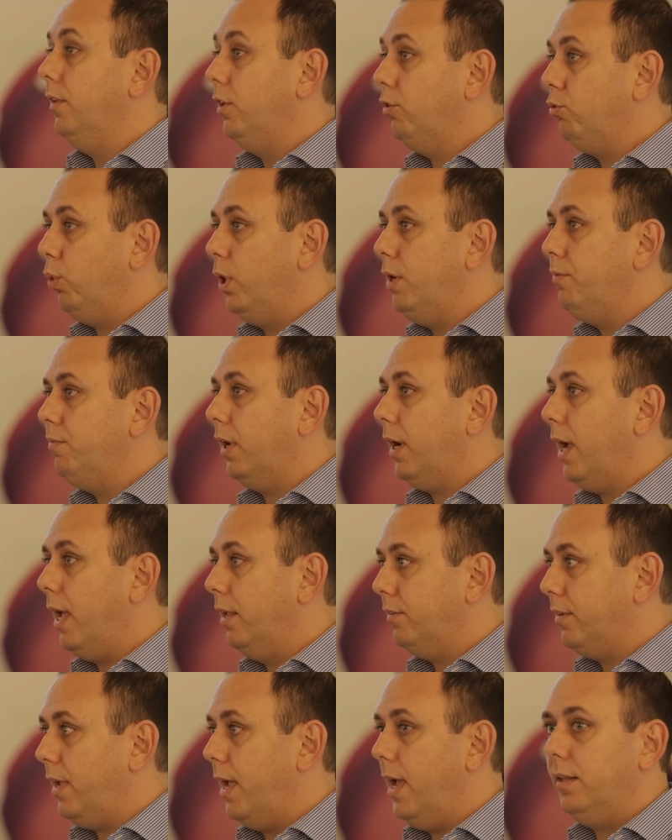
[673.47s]
This river
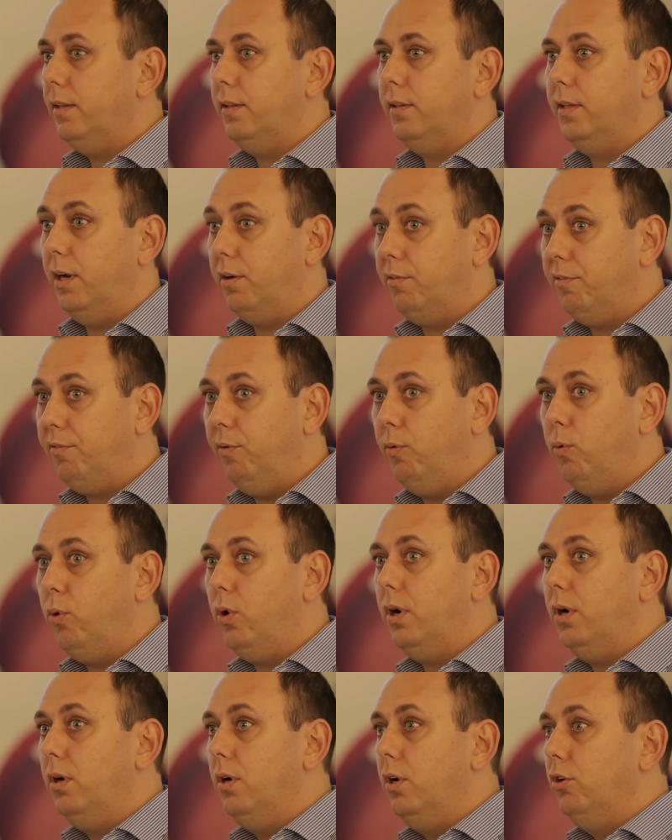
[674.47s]
has had,
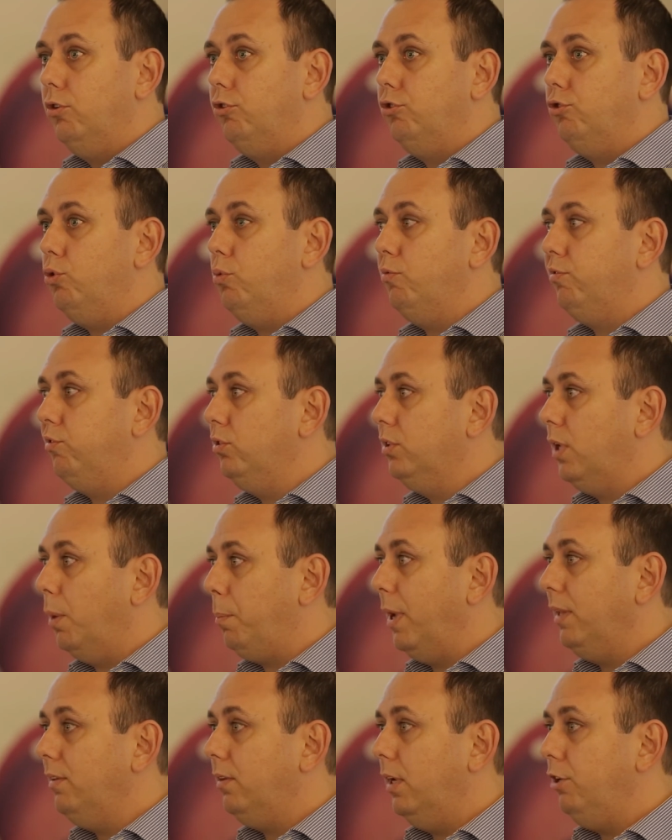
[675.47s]
therefore, to
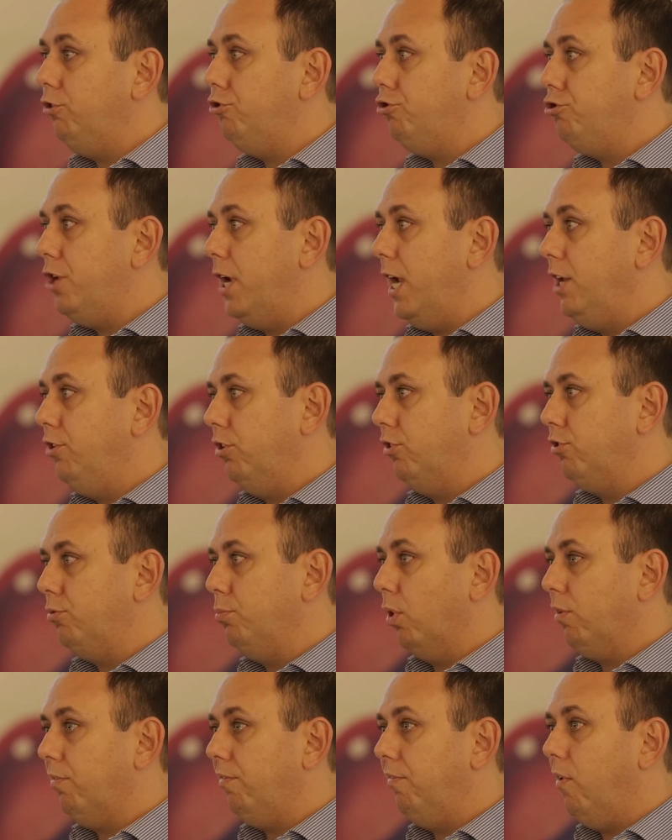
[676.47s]
fundamentally change
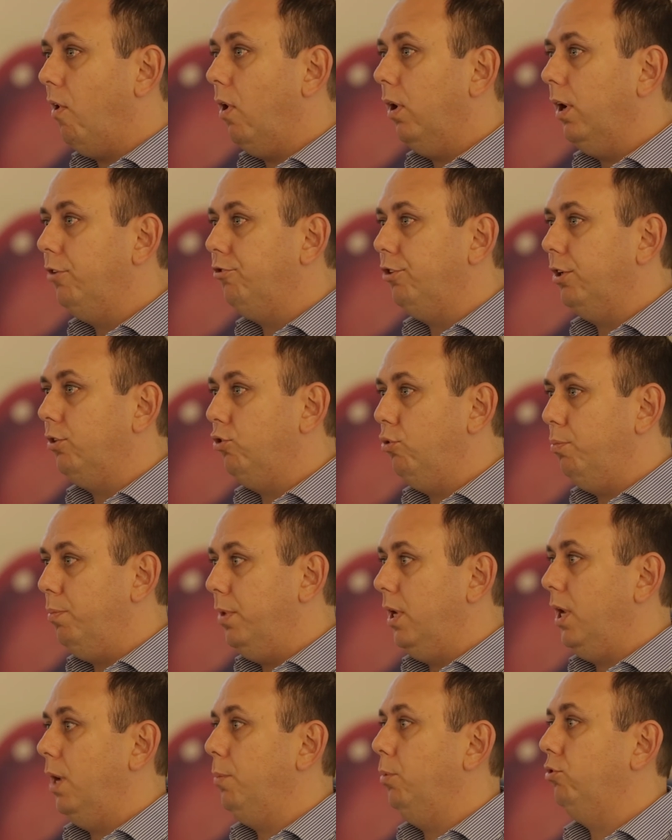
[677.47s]
its morphology to
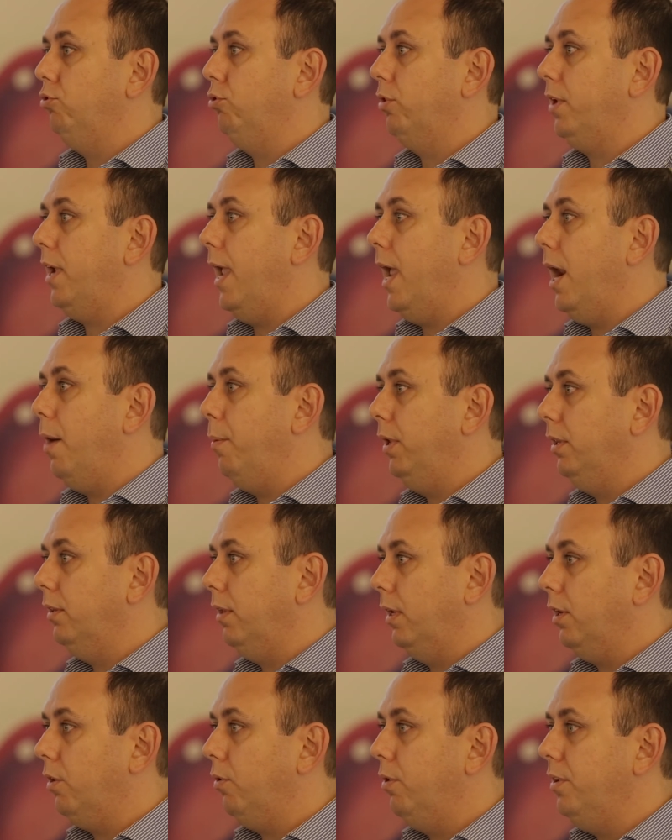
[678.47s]
be able to
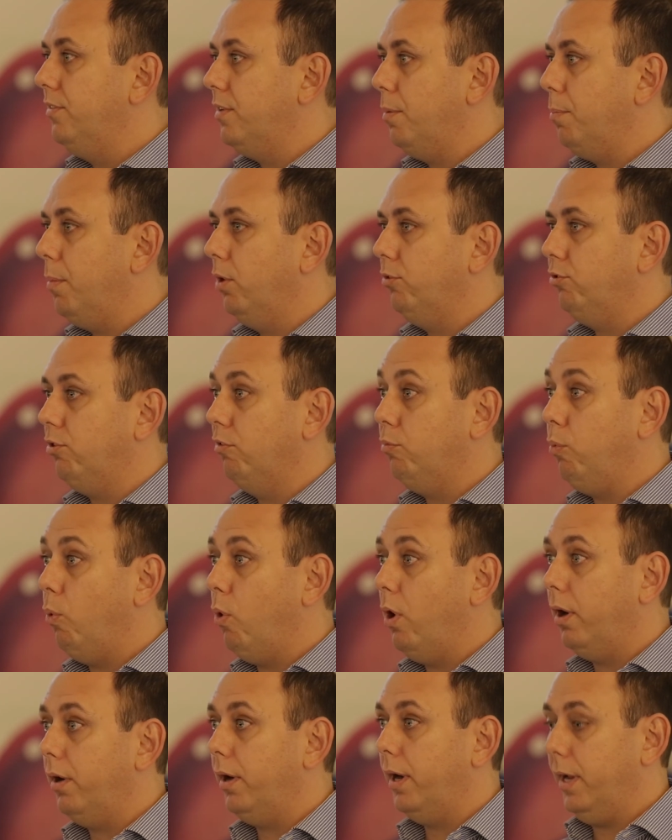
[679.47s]
carry the increased amounts of
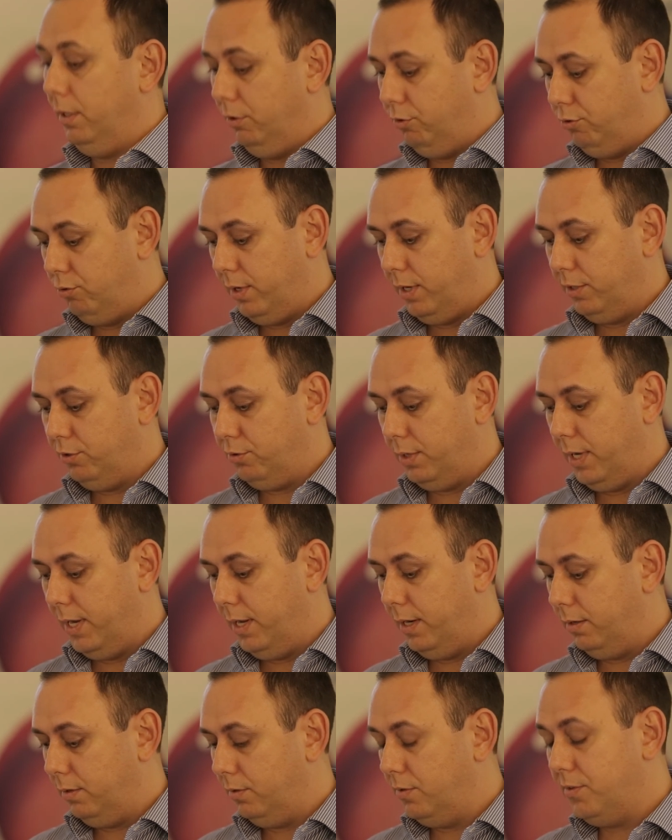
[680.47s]
water
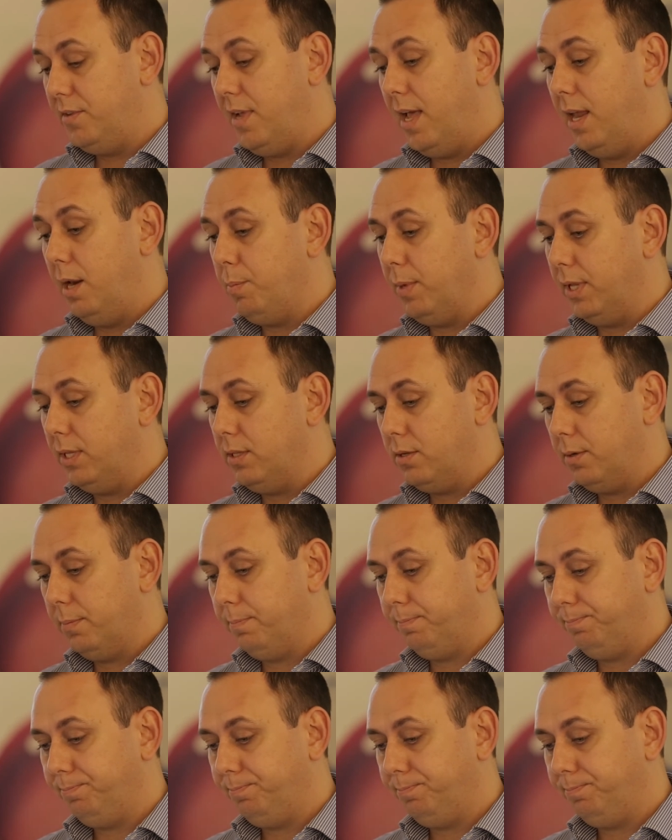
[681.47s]
and sediment.